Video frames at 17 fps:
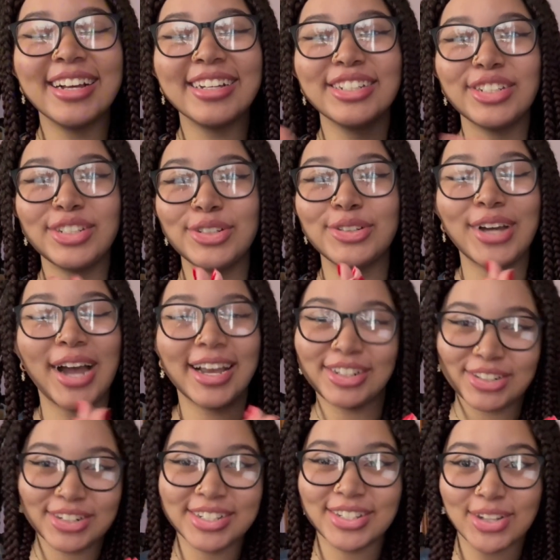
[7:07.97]
You
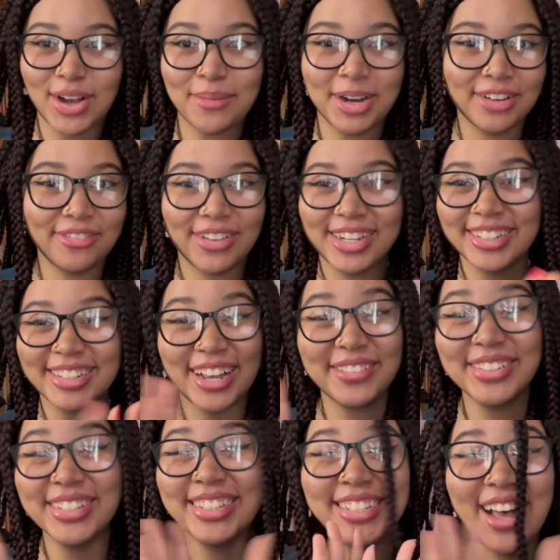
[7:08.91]
guys should have saw my face. I
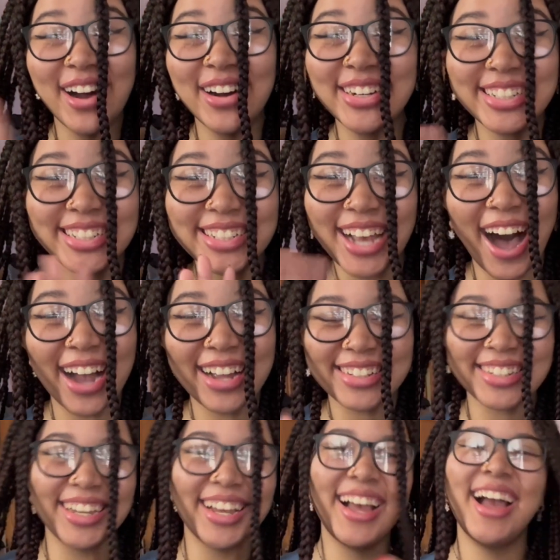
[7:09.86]
was so
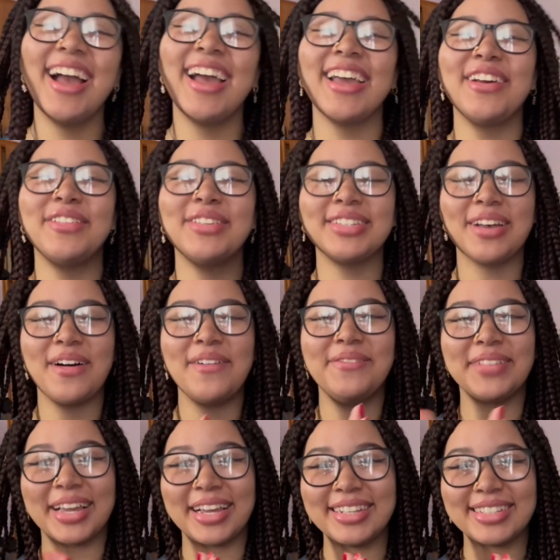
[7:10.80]
shocked. It was
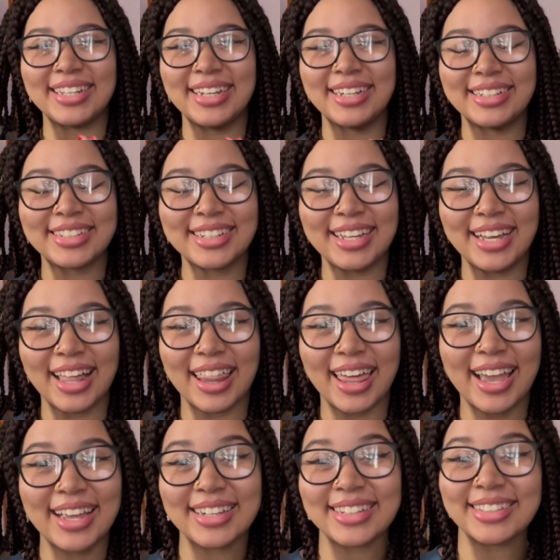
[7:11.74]
amazing to
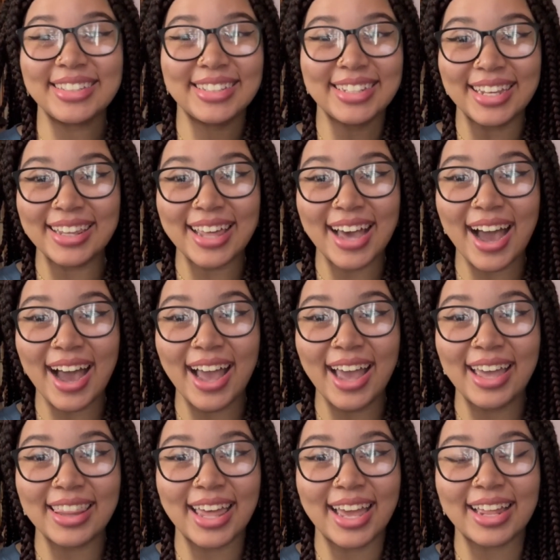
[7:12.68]
like see
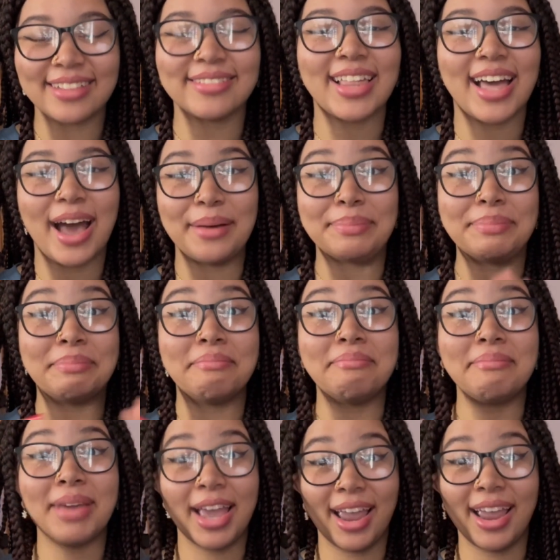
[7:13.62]
that. Like, that
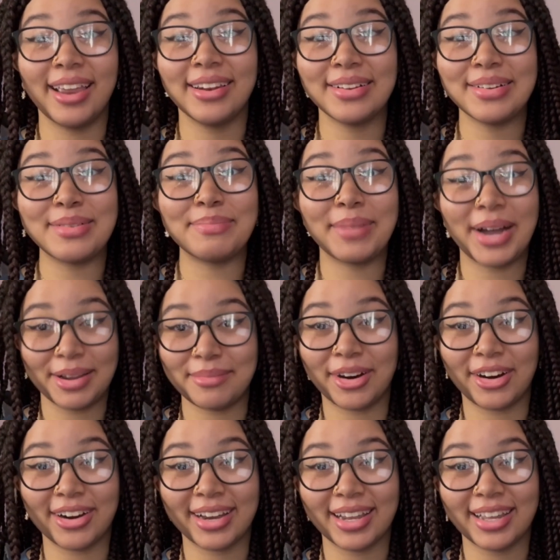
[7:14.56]
made my
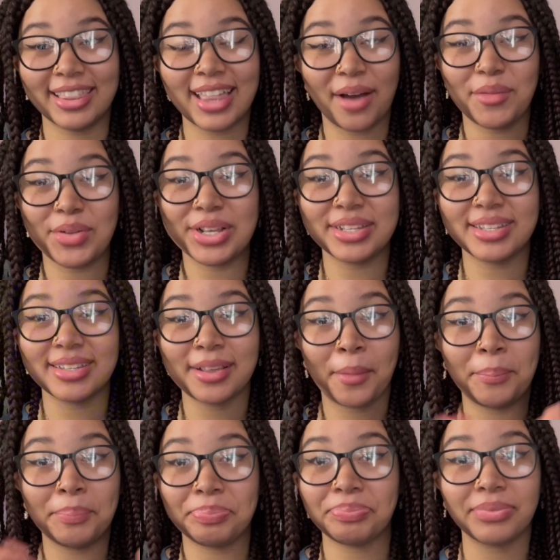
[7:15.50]
market. That was
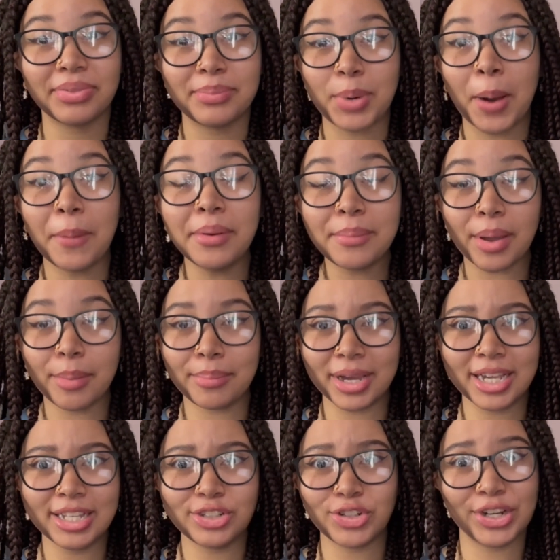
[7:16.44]
probably my
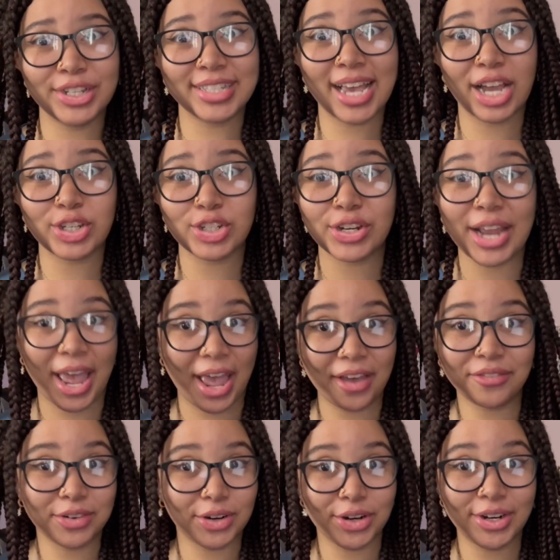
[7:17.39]
biggest transaction
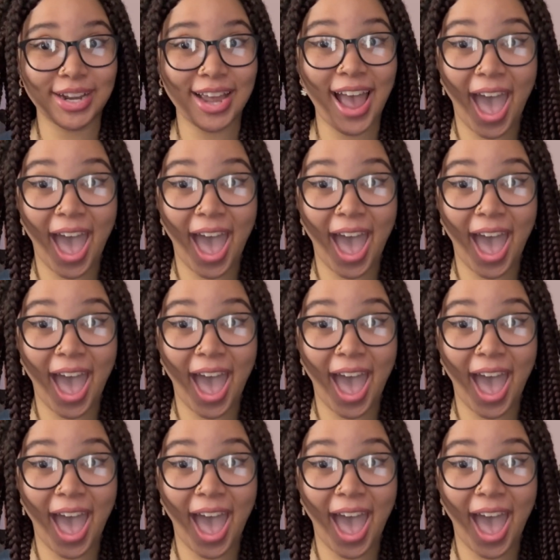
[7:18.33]
ever.